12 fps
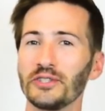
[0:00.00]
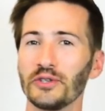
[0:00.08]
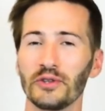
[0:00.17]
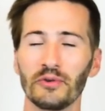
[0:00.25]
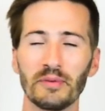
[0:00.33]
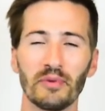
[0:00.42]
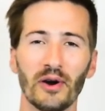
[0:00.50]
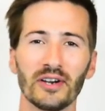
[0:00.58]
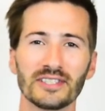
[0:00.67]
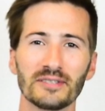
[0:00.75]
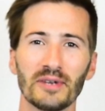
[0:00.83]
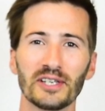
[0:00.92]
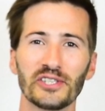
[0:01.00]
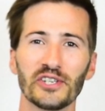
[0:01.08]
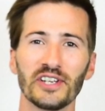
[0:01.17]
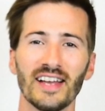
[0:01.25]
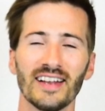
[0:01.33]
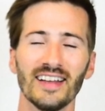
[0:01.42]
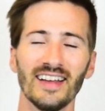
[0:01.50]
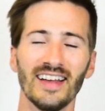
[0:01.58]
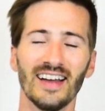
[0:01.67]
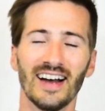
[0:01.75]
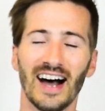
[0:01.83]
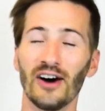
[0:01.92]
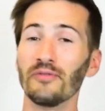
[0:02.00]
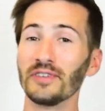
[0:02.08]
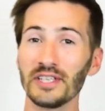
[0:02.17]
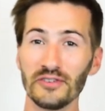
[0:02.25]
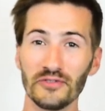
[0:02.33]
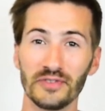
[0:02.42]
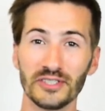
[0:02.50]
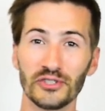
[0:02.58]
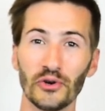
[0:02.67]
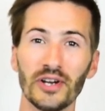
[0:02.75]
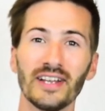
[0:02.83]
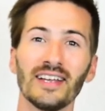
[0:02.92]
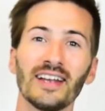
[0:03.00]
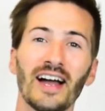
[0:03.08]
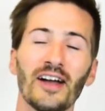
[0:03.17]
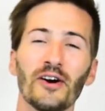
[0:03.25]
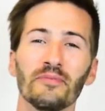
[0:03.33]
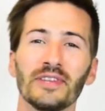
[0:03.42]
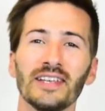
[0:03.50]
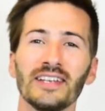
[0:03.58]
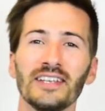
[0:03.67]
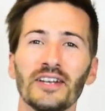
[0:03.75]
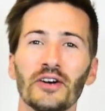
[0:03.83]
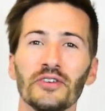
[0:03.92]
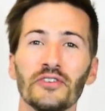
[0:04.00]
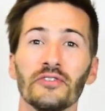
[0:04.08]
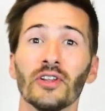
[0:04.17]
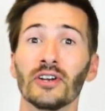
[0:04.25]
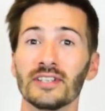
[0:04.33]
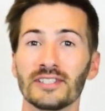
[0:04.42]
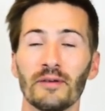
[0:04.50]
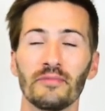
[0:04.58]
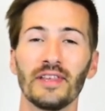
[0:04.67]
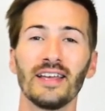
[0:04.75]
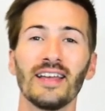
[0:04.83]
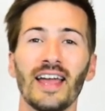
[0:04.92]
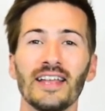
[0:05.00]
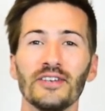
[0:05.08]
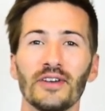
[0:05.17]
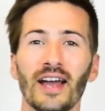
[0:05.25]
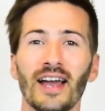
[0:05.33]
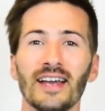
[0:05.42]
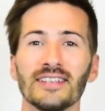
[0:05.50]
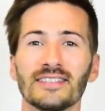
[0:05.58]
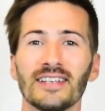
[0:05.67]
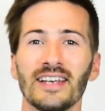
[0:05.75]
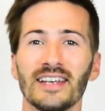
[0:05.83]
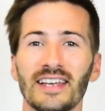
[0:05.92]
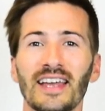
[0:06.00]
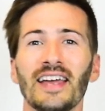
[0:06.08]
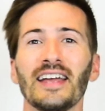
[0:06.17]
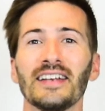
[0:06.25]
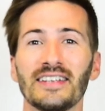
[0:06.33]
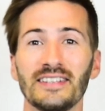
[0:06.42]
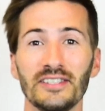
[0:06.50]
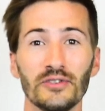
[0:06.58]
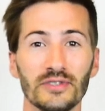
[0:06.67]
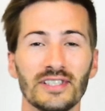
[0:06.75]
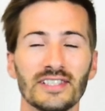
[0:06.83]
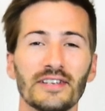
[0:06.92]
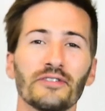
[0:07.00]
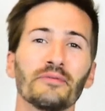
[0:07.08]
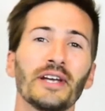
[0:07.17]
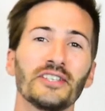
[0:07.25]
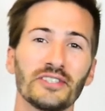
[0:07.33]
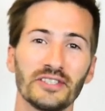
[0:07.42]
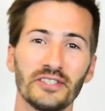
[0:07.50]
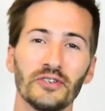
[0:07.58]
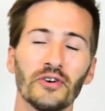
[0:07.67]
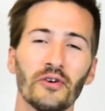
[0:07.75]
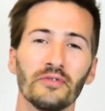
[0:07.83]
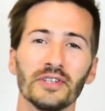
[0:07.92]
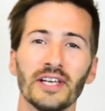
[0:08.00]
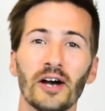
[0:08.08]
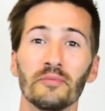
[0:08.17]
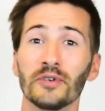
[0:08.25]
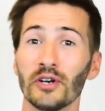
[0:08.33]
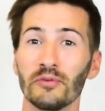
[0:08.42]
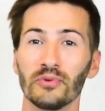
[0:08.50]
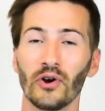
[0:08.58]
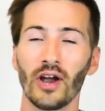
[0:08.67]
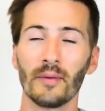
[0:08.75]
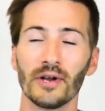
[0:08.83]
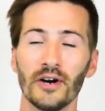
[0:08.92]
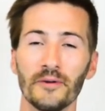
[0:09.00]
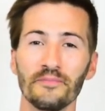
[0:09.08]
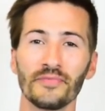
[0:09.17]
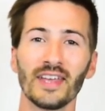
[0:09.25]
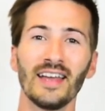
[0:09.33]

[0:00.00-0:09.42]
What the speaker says: two or three parts. I'm not sure yet. Hopefully you've enjoyed it. I hope that you know you've learned something and you guys can use this information to hopefully help your own program at home.